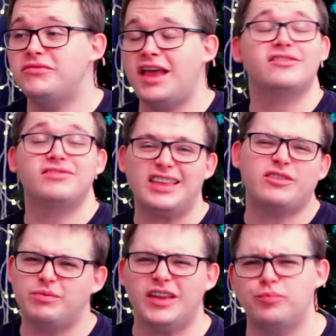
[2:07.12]
yes,
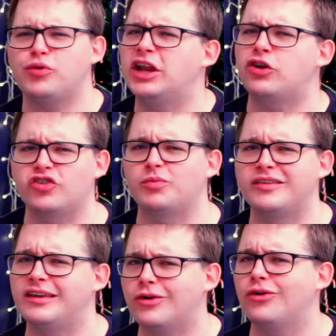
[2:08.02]
that's pretty
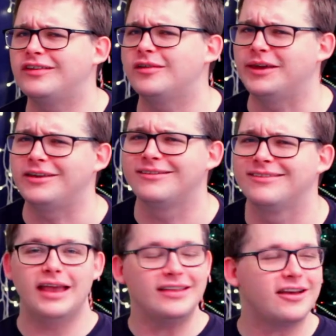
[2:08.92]
Christmassy according to me.
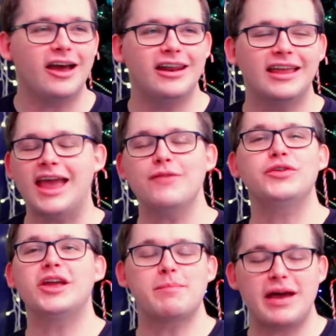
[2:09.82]
It's kind of like
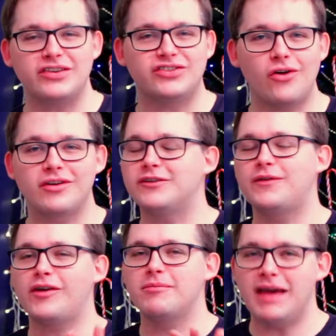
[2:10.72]
everything about the song is
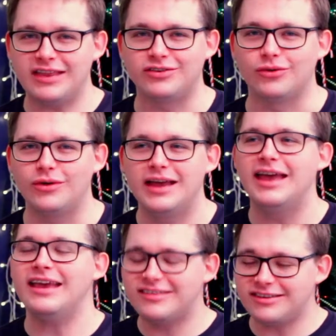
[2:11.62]
very metal,
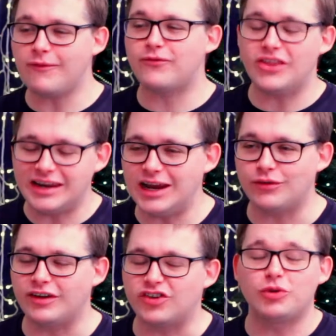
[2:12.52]
except for the
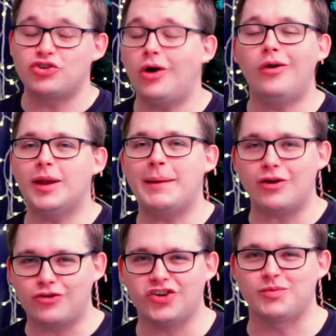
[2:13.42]
lyrics, which are all
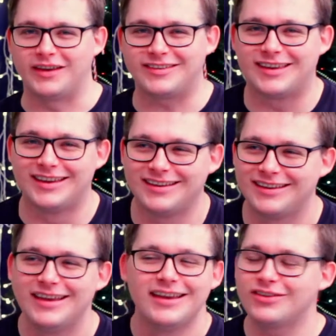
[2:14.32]
about Christmas.
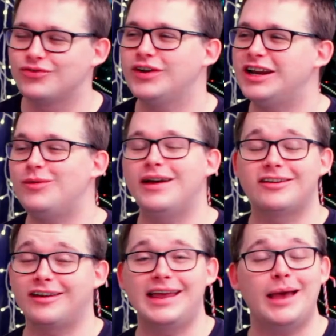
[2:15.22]
It's really
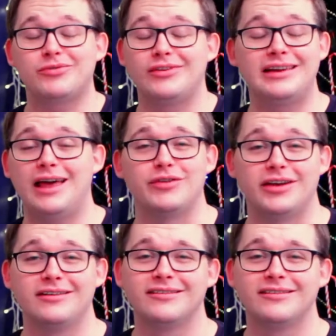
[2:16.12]
weird and I absolutely love it.